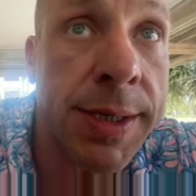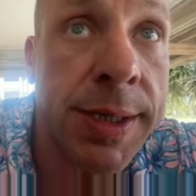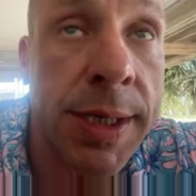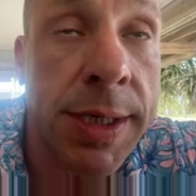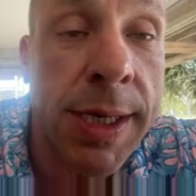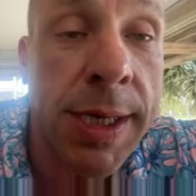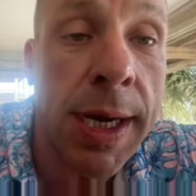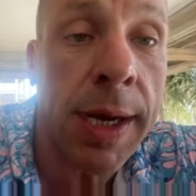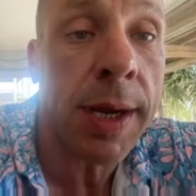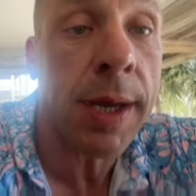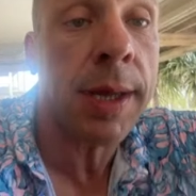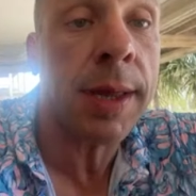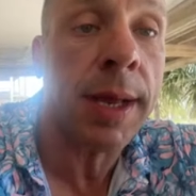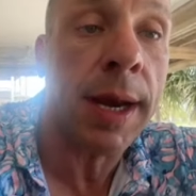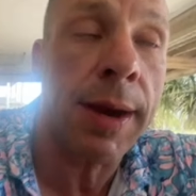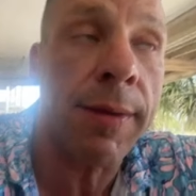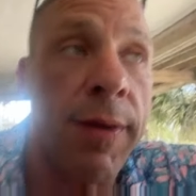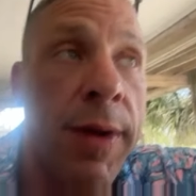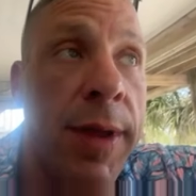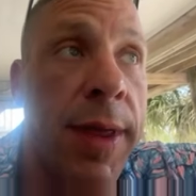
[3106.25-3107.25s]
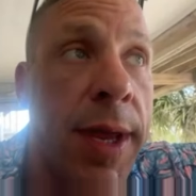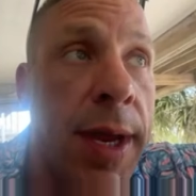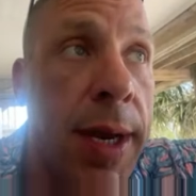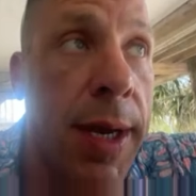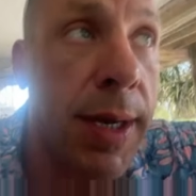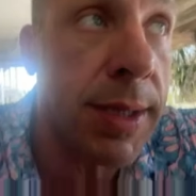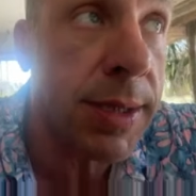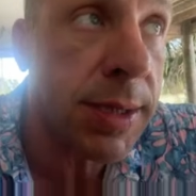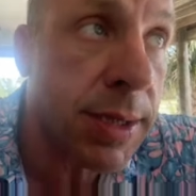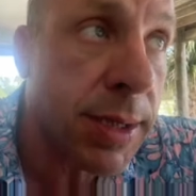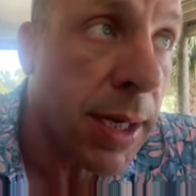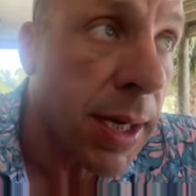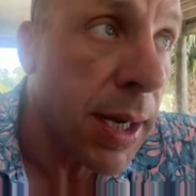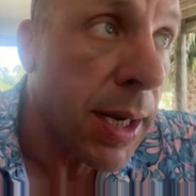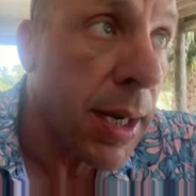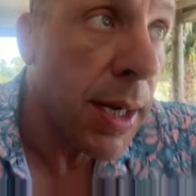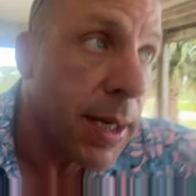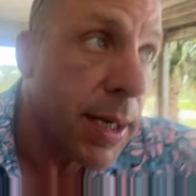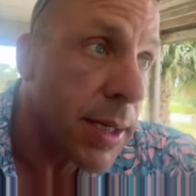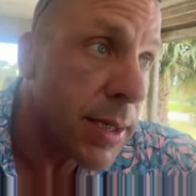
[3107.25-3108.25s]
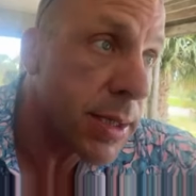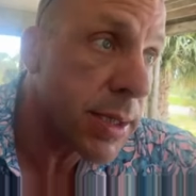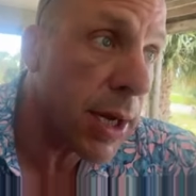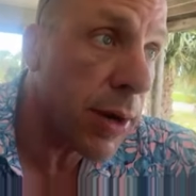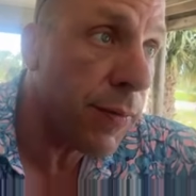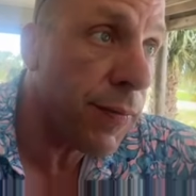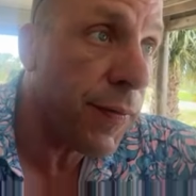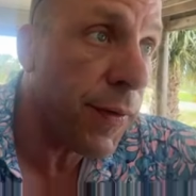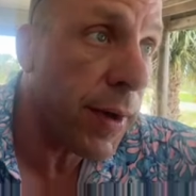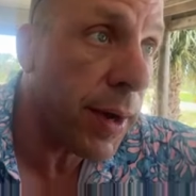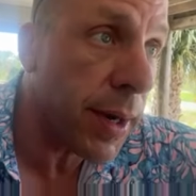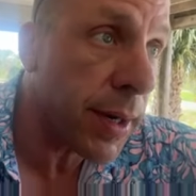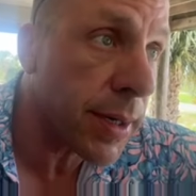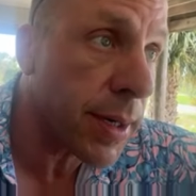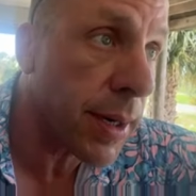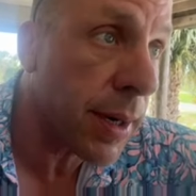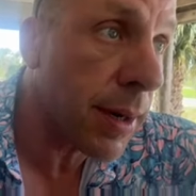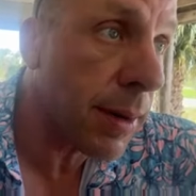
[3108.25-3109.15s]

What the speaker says: that tell you that everything is so fucked.